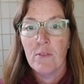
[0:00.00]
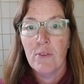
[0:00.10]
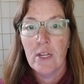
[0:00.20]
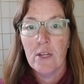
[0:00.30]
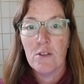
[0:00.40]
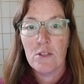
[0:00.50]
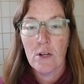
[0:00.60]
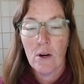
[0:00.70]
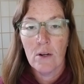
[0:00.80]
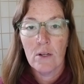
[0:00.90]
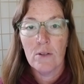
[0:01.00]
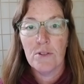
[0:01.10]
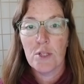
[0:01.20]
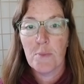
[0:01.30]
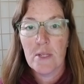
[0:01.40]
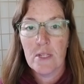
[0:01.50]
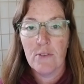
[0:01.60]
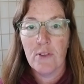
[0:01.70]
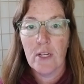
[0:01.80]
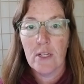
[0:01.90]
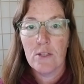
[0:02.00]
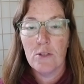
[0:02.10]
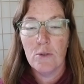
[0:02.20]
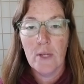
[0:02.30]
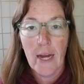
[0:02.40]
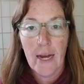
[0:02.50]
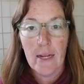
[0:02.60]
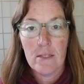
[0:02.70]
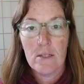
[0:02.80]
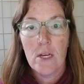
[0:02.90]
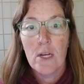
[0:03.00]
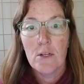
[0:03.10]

Videos and articles specific to cats,